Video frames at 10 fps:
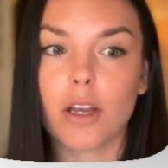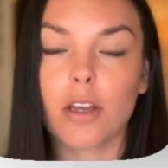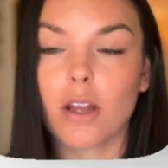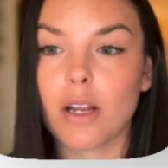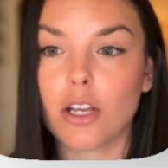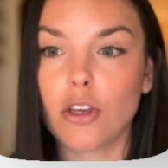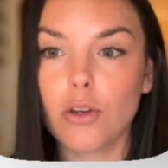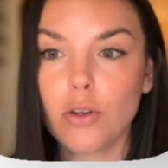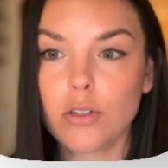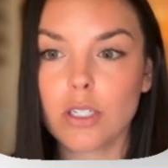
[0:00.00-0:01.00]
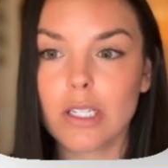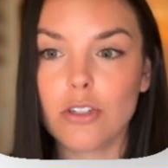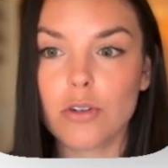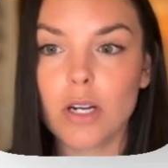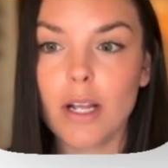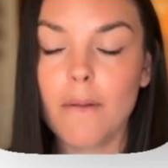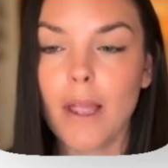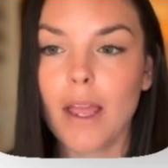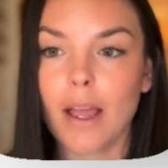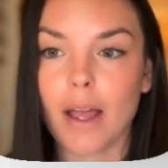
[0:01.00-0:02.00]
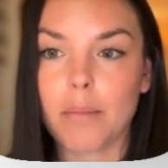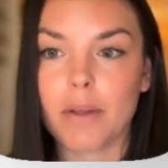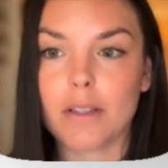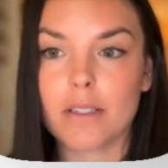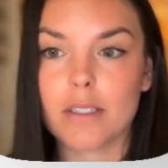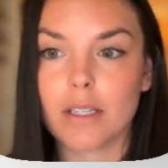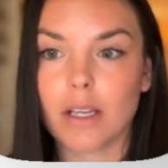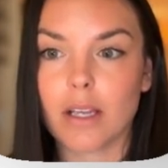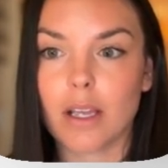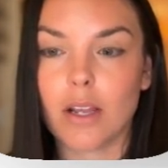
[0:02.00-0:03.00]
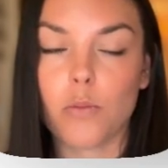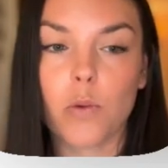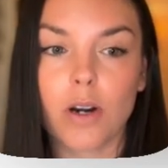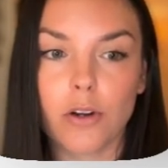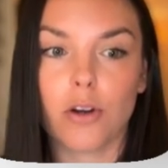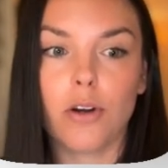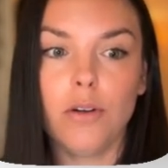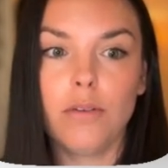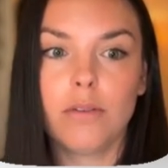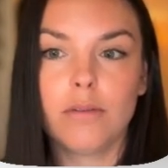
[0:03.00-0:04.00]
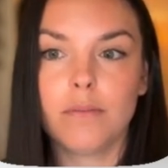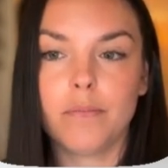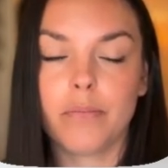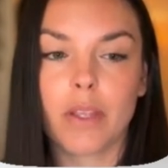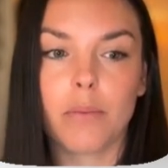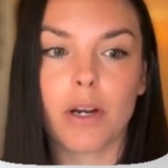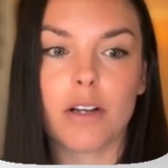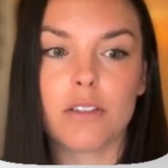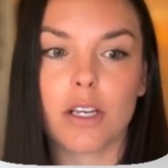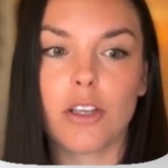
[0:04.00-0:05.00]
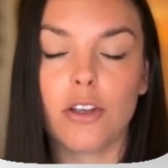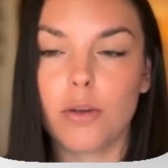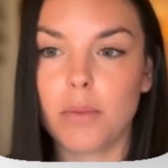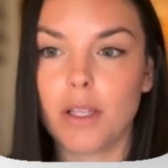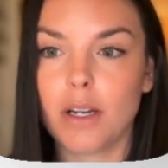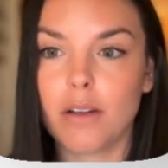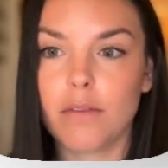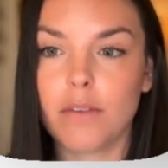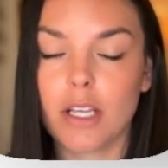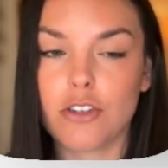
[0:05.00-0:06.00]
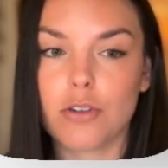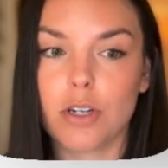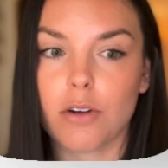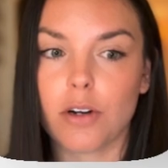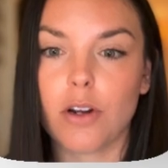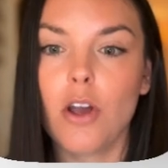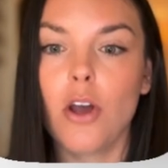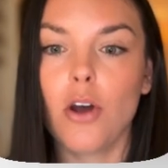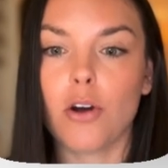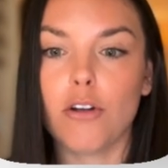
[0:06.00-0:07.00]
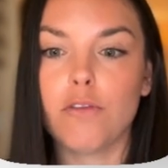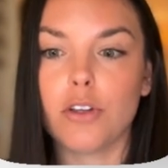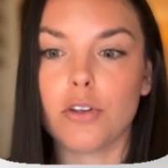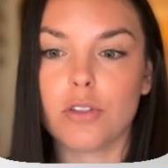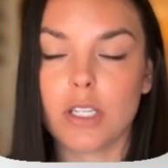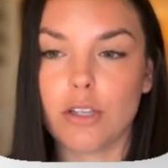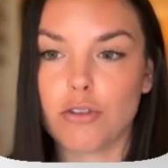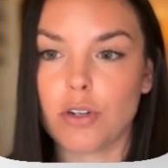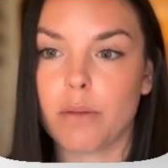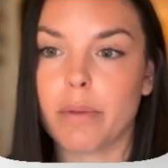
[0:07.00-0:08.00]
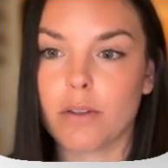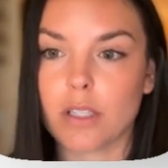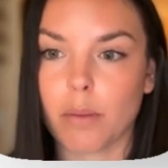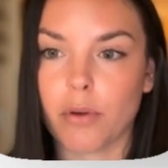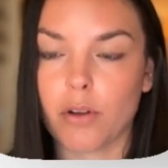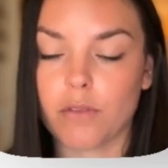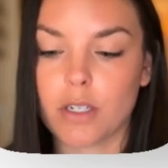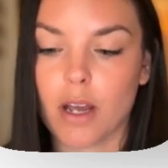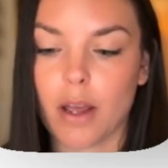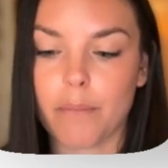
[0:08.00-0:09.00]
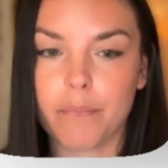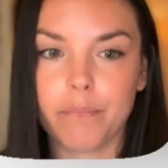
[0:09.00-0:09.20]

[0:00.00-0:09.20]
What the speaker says: an acute injury happens in one go, whereas a cumulative injury or an overuse injury builds up over time.